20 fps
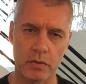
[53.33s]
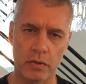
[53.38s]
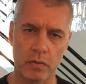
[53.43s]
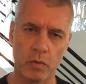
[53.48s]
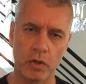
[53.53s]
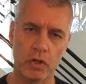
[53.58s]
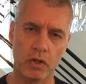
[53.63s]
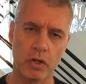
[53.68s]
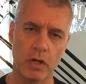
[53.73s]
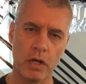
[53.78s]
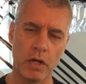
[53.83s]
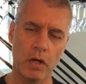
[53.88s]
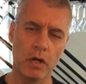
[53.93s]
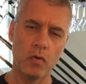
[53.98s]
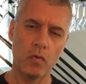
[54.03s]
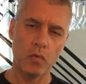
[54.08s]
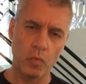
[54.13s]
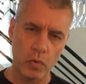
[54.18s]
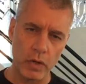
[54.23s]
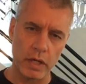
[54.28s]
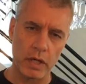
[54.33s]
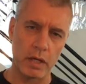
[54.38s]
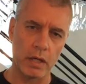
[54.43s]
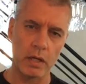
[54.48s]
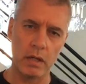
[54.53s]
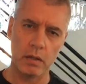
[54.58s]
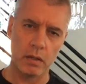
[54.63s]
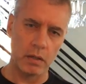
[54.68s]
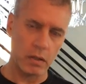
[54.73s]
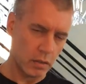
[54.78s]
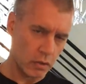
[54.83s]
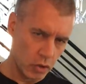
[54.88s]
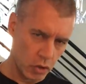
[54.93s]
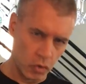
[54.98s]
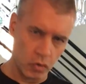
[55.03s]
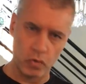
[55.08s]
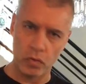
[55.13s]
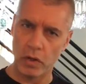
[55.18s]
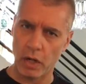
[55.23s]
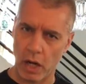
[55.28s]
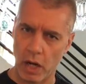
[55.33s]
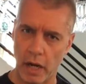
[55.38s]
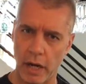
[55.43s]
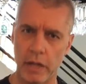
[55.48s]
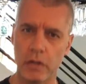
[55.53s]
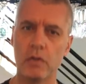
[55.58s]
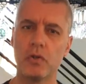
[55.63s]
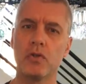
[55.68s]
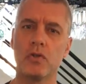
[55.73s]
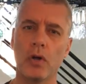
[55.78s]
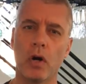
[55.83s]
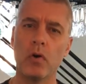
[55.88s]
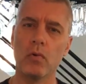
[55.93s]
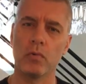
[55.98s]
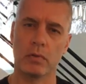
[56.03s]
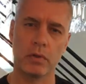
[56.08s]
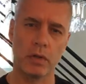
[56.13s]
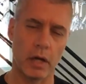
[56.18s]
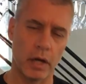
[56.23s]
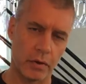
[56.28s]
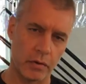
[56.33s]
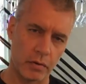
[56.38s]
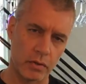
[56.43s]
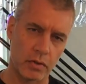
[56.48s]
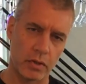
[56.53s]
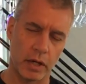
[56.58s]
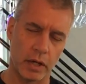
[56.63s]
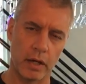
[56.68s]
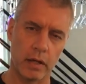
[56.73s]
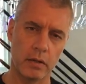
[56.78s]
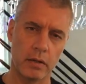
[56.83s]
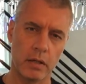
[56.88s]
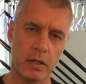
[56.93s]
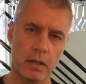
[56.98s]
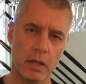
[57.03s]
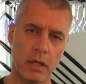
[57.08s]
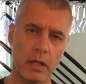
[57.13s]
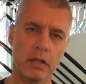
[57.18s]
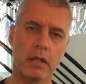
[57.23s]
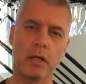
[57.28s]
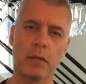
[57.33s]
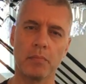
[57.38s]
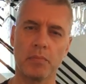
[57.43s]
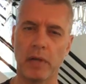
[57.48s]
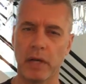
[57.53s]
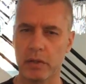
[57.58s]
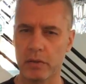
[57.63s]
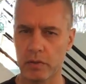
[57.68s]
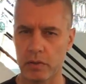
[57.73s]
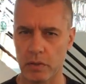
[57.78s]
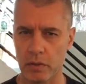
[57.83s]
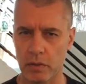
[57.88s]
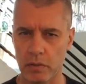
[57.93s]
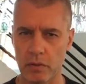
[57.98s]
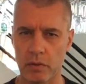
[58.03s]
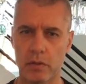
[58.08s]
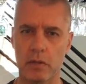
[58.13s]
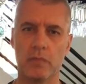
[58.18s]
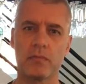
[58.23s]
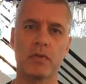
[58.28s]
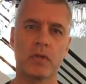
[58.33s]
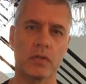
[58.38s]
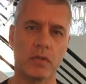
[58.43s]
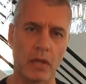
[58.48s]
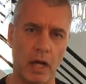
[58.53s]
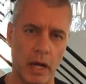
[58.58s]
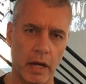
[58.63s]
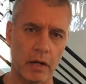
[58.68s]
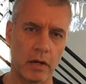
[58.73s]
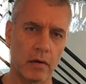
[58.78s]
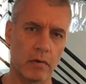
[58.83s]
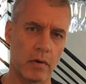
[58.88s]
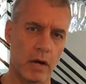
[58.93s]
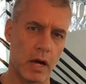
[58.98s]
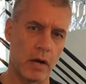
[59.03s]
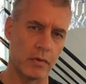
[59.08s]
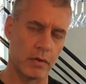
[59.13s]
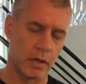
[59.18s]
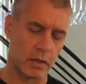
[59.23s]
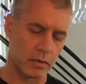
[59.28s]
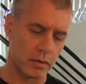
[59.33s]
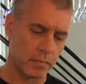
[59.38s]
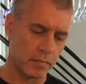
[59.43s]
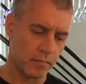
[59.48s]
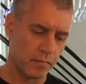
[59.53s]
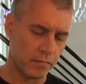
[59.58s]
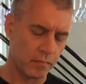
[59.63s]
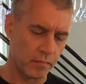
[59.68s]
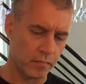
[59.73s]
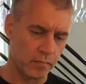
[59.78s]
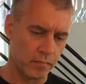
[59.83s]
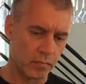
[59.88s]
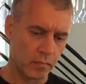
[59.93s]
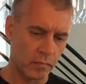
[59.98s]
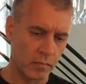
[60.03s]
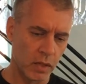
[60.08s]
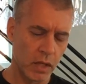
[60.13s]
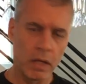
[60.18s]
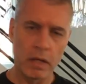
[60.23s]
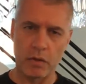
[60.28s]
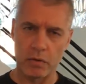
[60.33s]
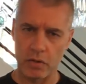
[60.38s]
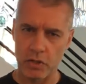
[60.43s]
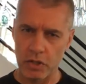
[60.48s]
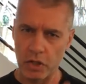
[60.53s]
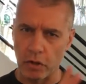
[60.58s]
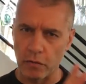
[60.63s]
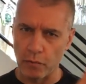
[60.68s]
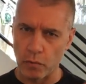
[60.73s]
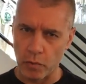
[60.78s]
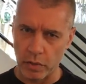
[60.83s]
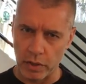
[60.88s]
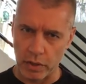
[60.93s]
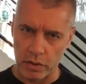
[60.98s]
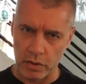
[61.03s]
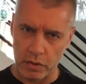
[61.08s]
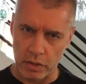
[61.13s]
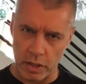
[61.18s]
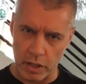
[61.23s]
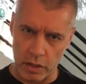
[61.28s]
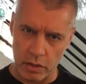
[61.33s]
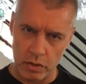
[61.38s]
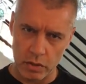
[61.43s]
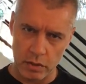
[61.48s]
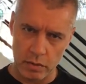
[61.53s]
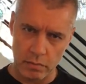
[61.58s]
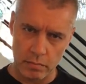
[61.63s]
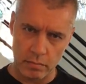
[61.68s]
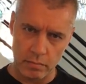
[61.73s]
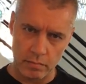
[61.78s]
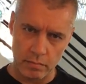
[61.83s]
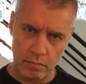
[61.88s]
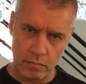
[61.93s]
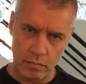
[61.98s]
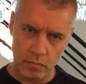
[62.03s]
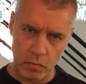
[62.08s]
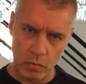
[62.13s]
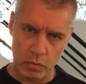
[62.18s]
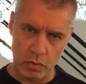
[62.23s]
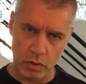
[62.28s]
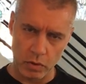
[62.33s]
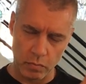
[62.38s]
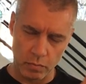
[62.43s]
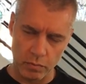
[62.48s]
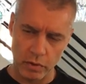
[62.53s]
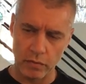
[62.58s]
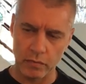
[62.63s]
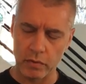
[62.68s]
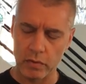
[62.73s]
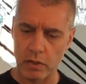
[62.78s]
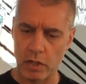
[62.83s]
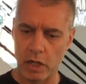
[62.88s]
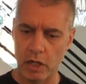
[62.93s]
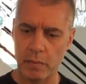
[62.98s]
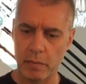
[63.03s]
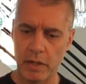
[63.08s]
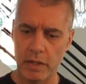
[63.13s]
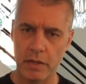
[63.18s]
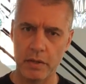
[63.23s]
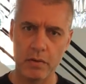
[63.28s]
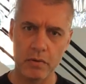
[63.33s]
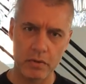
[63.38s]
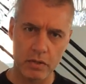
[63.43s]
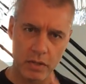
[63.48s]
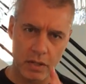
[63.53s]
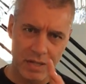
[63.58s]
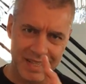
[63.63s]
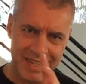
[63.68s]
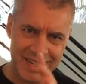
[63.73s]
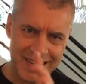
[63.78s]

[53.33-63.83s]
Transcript: in which we, you and I, don't understand the complexities of society around us. There's self-organization, which I'll briefly talk about, and there's the